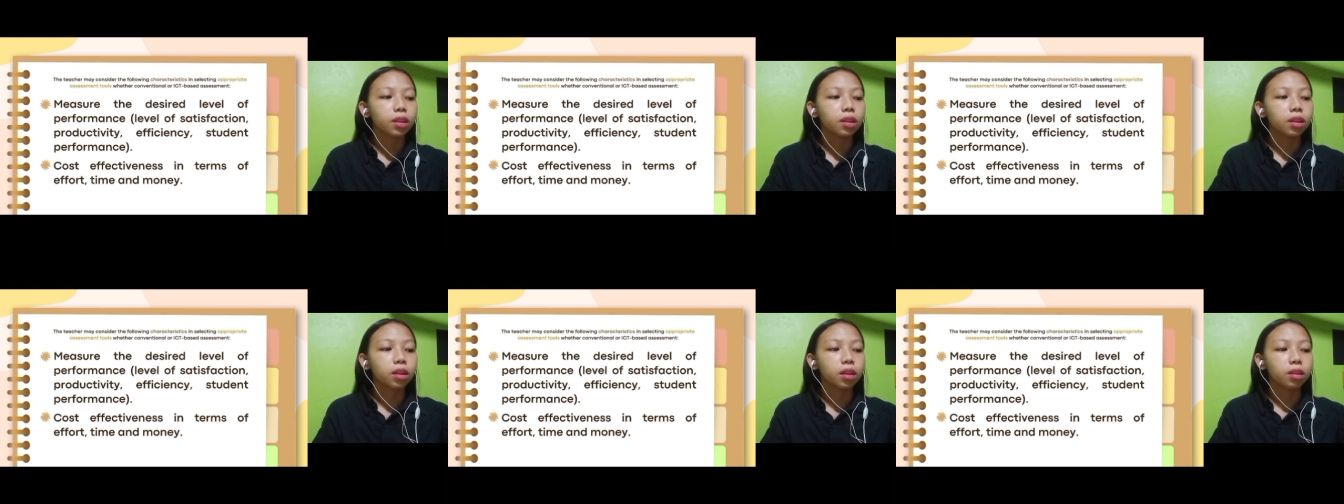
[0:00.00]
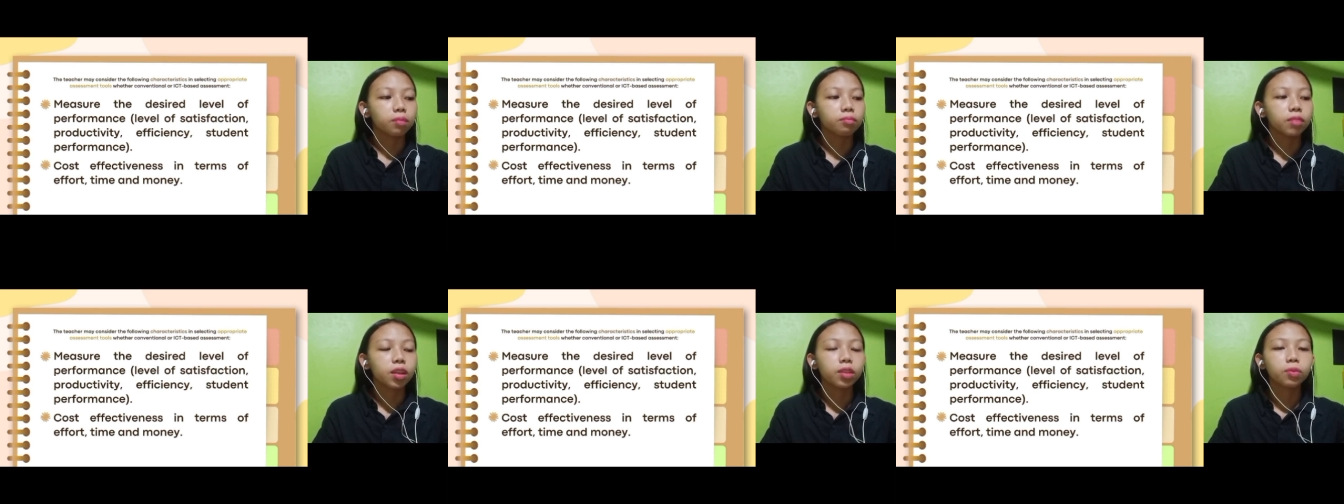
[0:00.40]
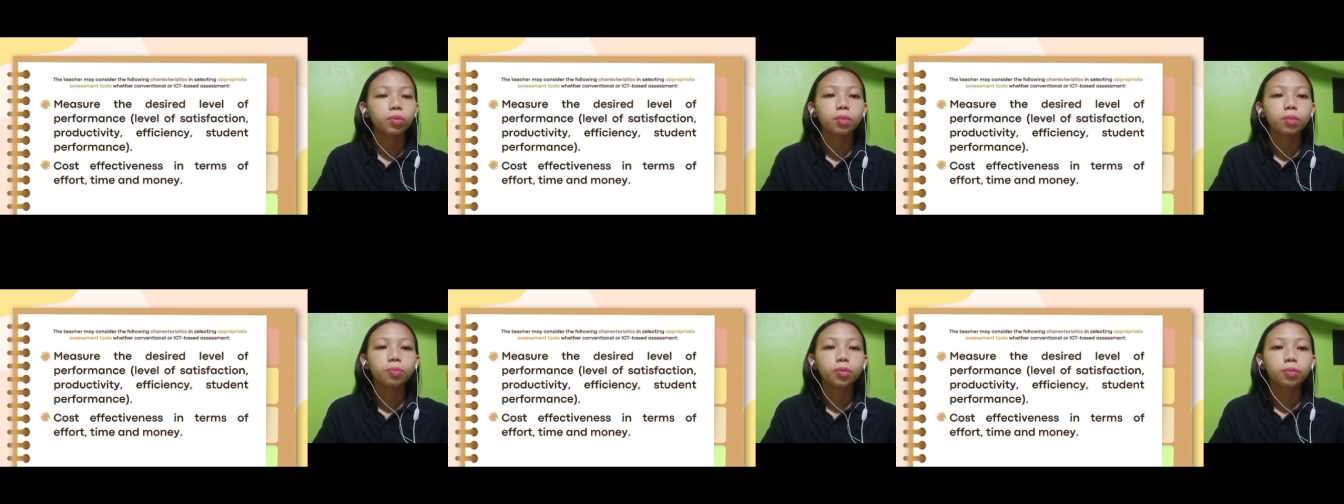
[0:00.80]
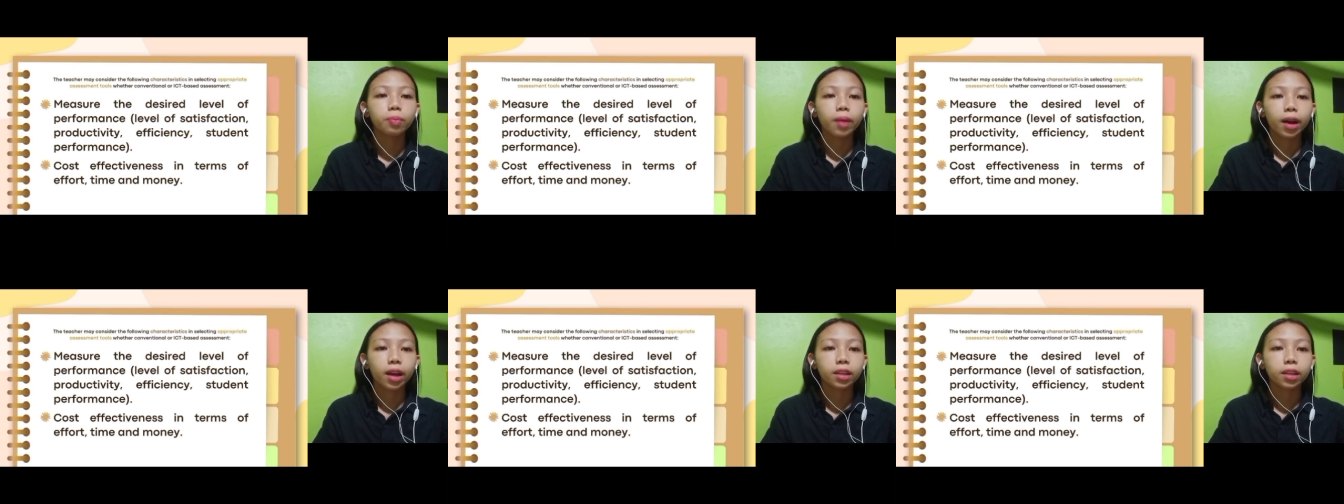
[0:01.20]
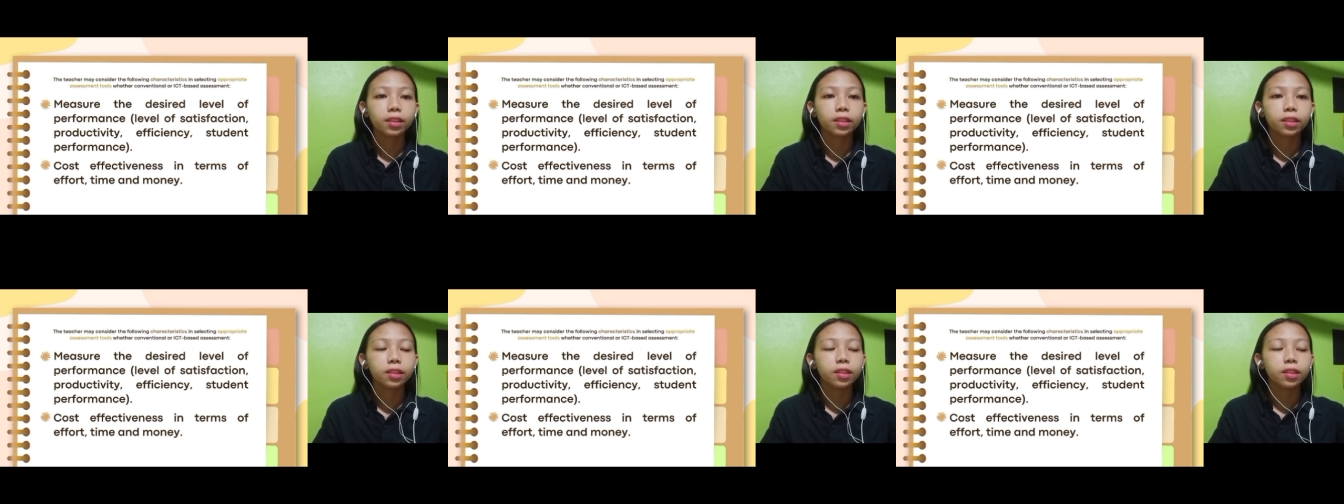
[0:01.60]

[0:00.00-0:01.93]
it will provide